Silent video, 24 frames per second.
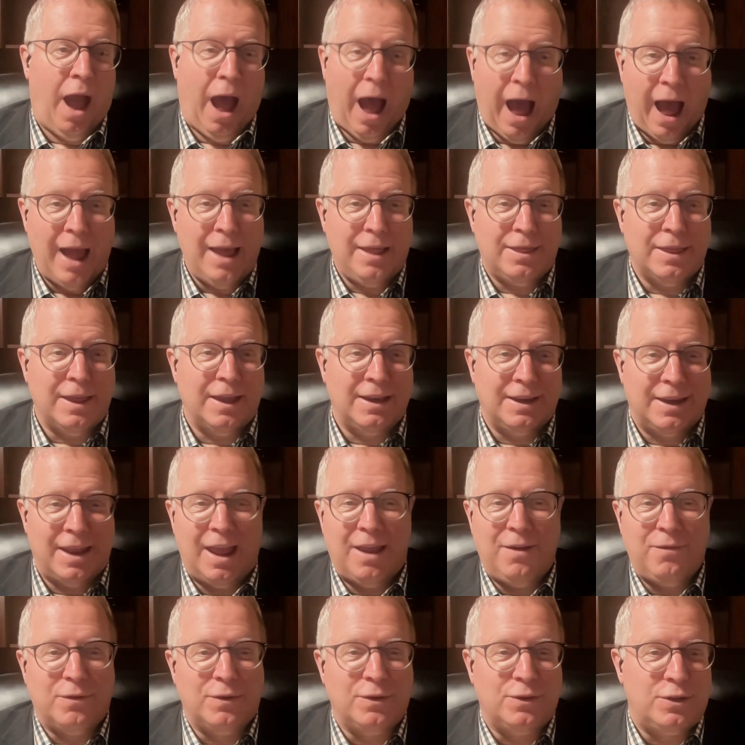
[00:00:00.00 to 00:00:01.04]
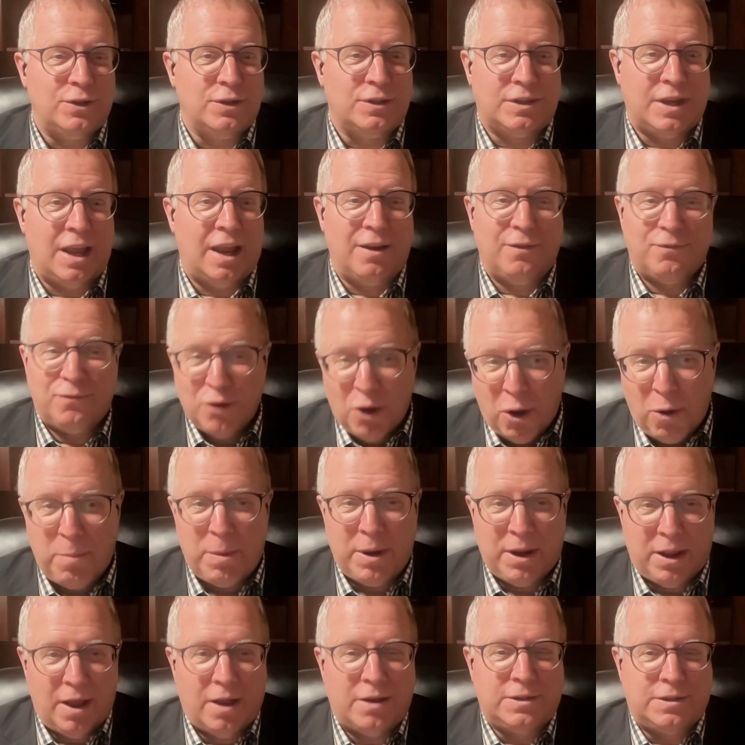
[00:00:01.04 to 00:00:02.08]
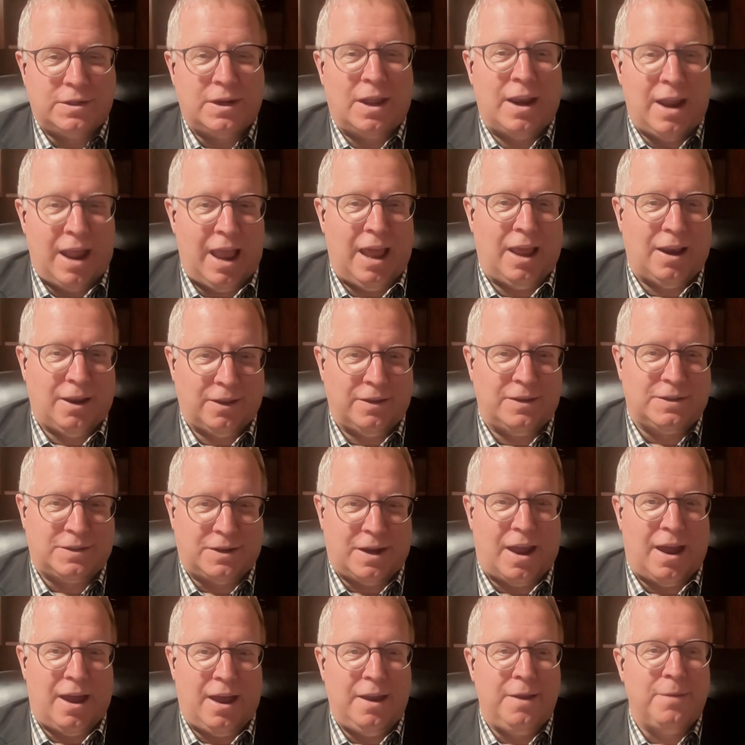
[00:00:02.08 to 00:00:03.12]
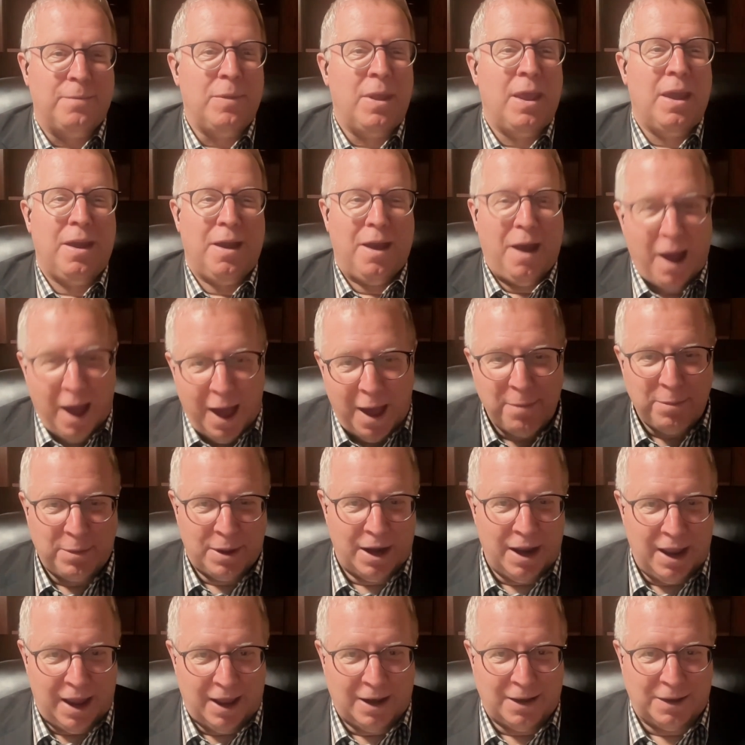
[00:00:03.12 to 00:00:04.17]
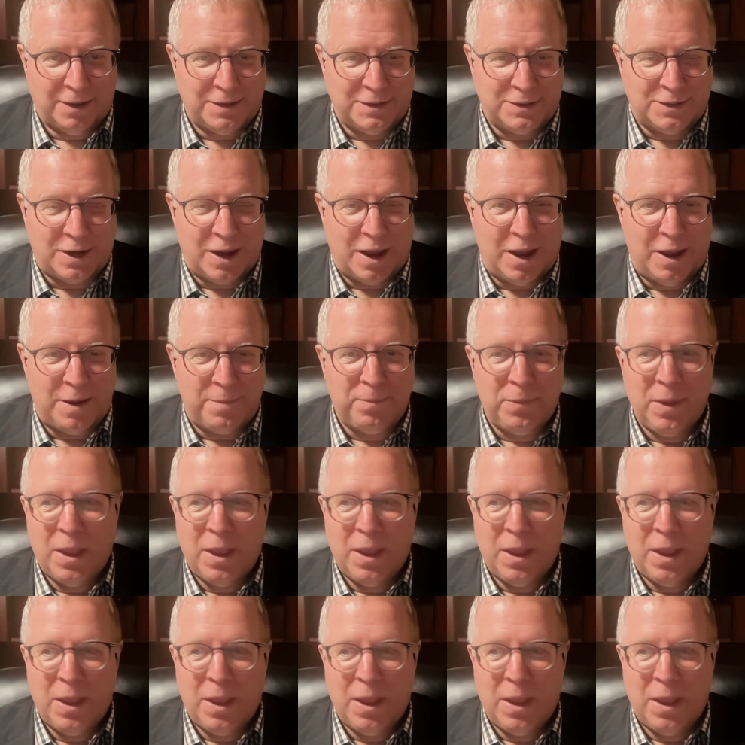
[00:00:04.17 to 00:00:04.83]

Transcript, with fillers: I think David just said, if nobody else is going to handle this guy, I'm going to handle this guy.